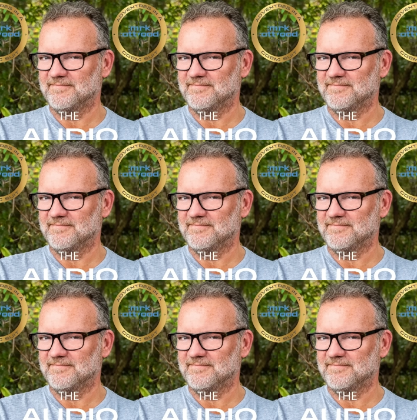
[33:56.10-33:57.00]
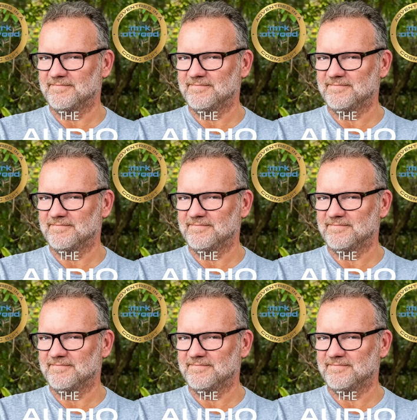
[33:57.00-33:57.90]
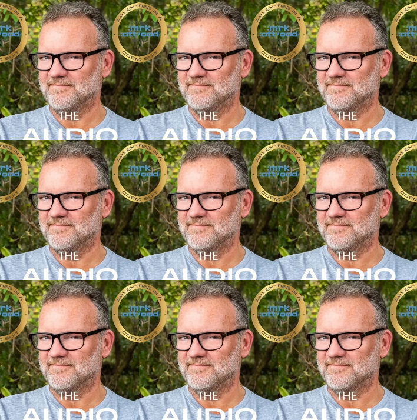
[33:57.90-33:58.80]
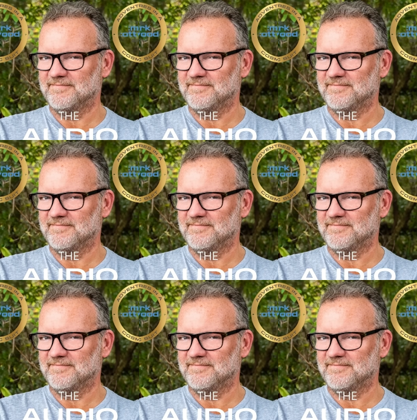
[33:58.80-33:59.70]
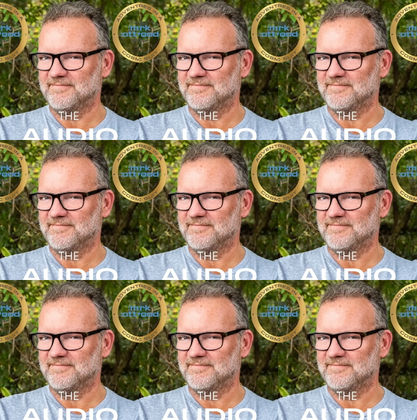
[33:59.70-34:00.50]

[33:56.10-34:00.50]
Nothing is said.